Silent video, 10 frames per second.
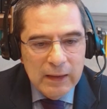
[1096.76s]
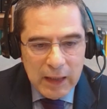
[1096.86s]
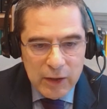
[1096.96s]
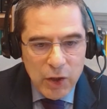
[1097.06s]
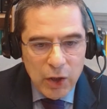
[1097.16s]

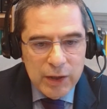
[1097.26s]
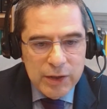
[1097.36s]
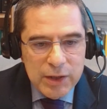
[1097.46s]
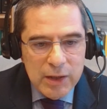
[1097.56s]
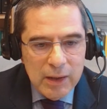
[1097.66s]

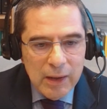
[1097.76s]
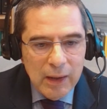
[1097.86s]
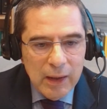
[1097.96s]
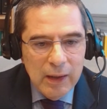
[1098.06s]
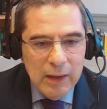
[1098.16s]
technology
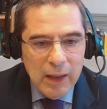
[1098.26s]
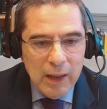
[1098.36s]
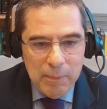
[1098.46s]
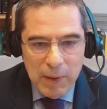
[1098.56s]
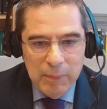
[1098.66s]
in
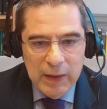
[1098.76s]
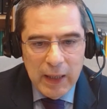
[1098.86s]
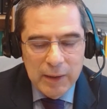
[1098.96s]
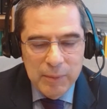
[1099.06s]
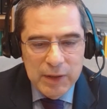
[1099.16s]
public
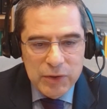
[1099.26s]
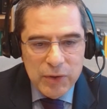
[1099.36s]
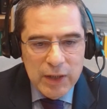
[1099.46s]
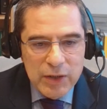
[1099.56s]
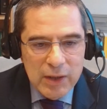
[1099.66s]

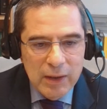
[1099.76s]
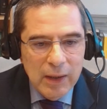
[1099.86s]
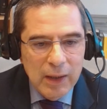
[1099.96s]
administration,